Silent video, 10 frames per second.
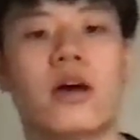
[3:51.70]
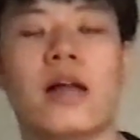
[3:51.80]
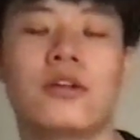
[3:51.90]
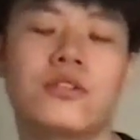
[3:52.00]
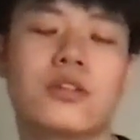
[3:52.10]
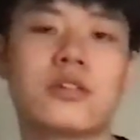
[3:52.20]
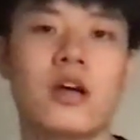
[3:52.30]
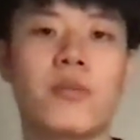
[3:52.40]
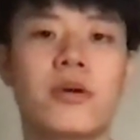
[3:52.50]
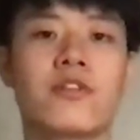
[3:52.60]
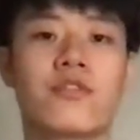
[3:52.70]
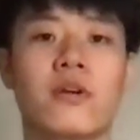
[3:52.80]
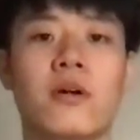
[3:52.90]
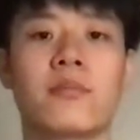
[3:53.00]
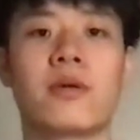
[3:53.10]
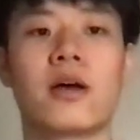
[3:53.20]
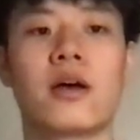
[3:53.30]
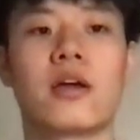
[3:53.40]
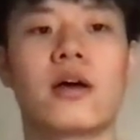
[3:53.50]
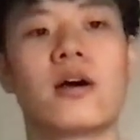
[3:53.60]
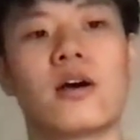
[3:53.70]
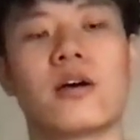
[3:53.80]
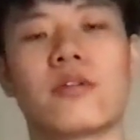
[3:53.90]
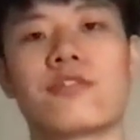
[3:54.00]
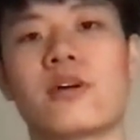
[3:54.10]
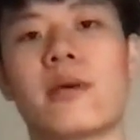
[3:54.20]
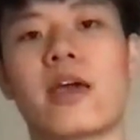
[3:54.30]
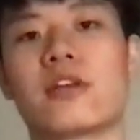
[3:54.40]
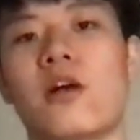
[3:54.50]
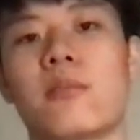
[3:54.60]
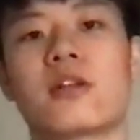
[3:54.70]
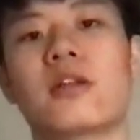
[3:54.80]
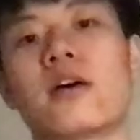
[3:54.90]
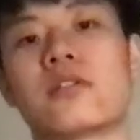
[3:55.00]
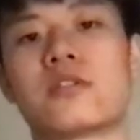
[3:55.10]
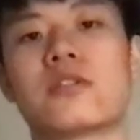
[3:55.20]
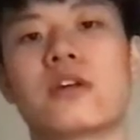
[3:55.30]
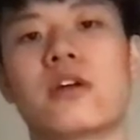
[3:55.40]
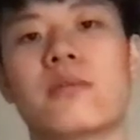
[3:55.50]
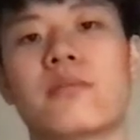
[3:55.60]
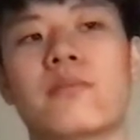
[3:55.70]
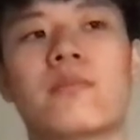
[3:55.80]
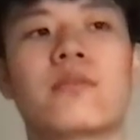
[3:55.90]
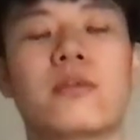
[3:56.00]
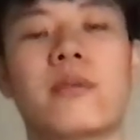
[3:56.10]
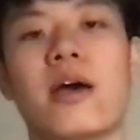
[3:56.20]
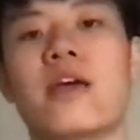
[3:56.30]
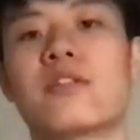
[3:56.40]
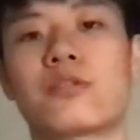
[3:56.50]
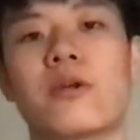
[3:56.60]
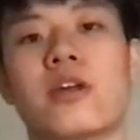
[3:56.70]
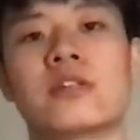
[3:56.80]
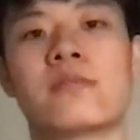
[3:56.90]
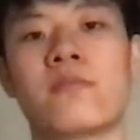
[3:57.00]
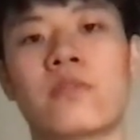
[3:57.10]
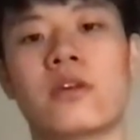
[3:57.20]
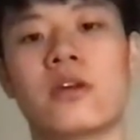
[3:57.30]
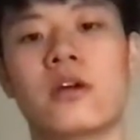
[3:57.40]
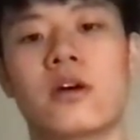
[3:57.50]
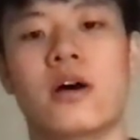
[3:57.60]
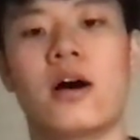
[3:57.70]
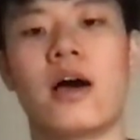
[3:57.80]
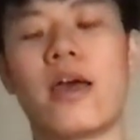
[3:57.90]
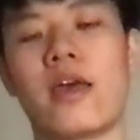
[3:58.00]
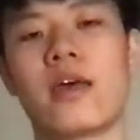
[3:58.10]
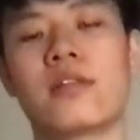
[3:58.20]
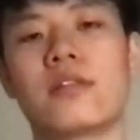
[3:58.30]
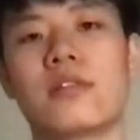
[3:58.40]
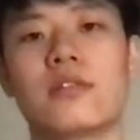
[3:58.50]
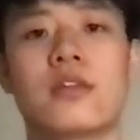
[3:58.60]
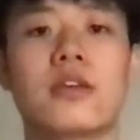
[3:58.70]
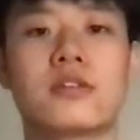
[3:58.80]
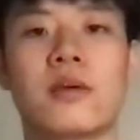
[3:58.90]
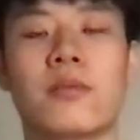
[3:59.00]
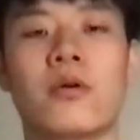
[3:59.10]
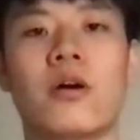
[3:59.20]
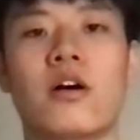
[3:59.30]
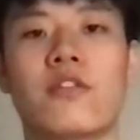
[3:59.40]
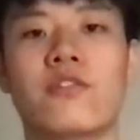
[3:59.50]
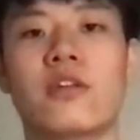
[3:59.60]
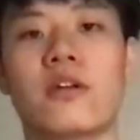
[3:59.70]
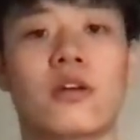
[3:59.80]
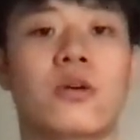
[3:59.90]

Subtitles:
I learned this topic from my economic class in my 8th grade. And the example of the